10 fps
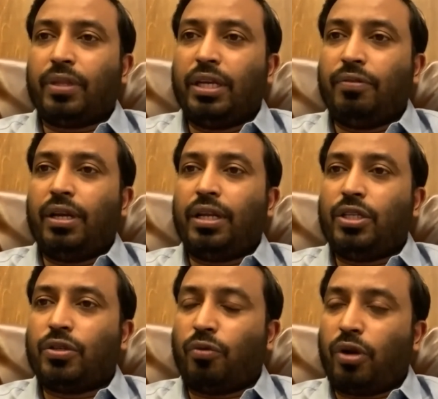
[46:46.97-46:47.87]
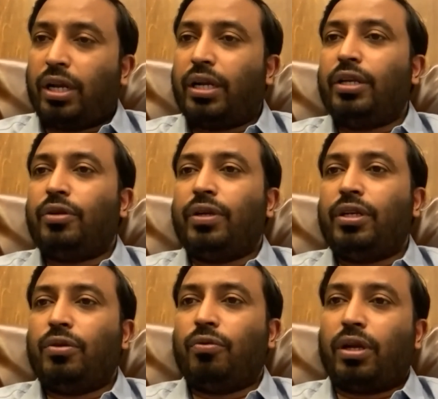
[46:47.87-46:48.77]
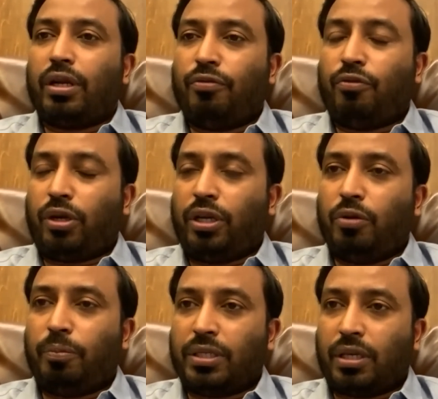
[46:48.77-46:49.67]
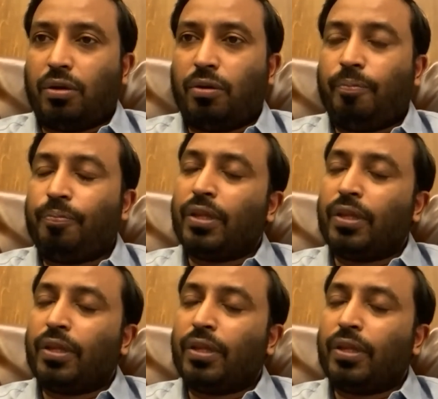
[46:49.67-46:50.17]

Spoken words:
it will reach 120 to 140 rupees kilo,